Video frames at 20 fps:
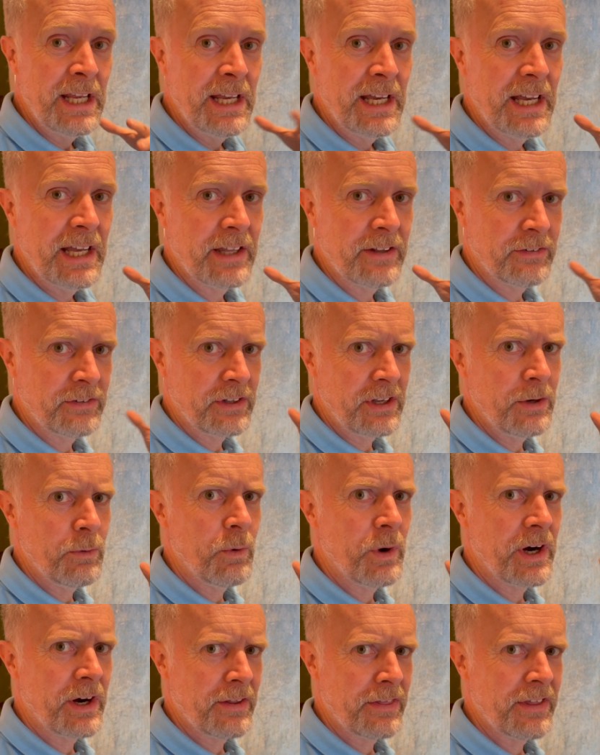I'll see
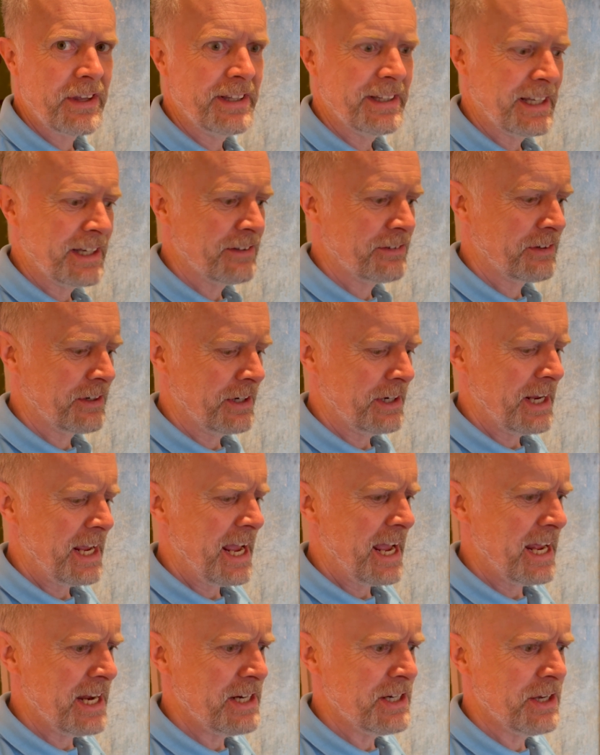where I think that's going to
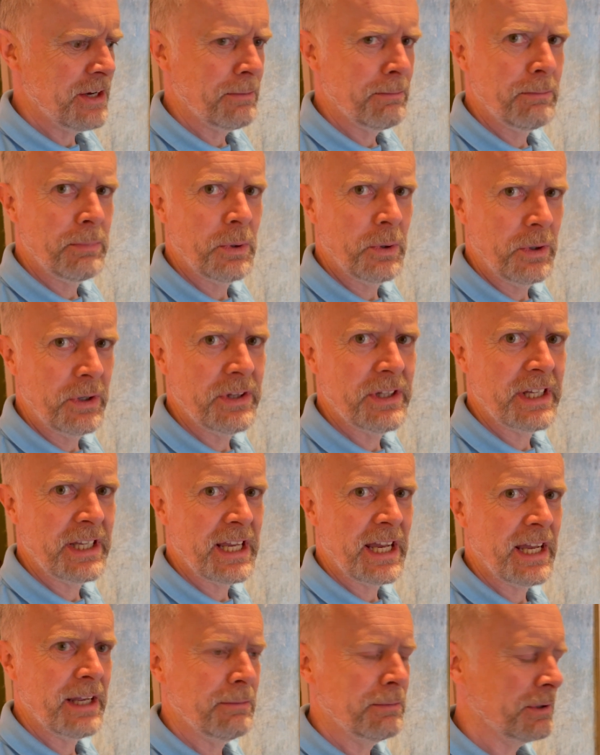end up putting the
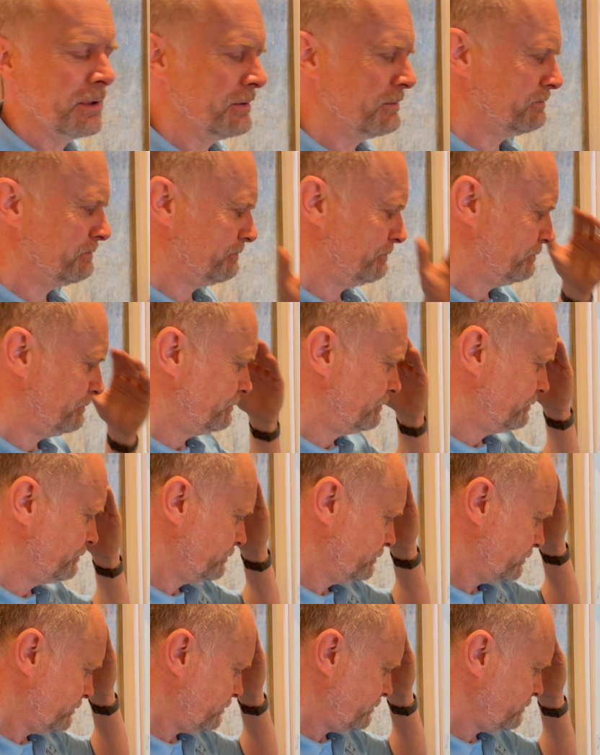cable.
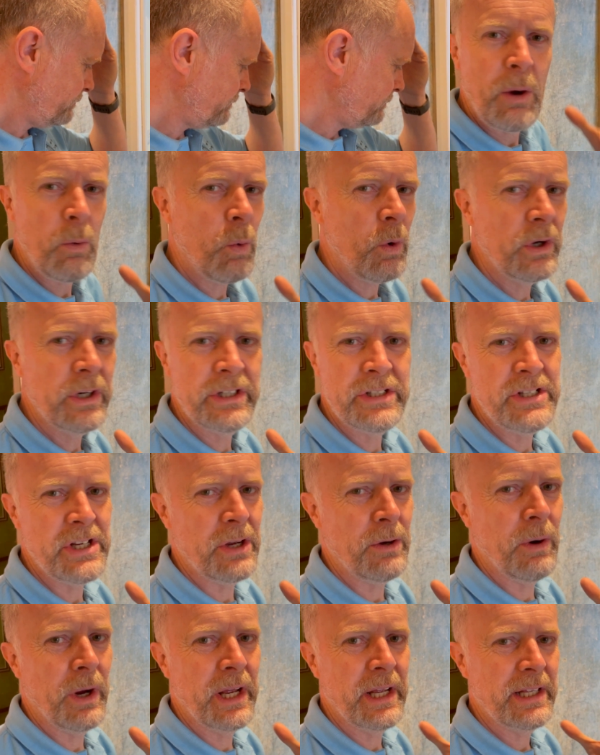I want to
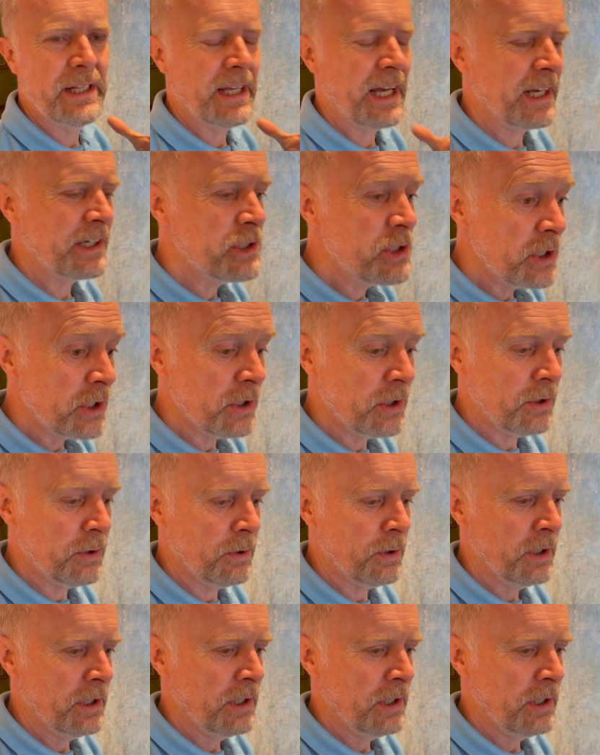do it. I do.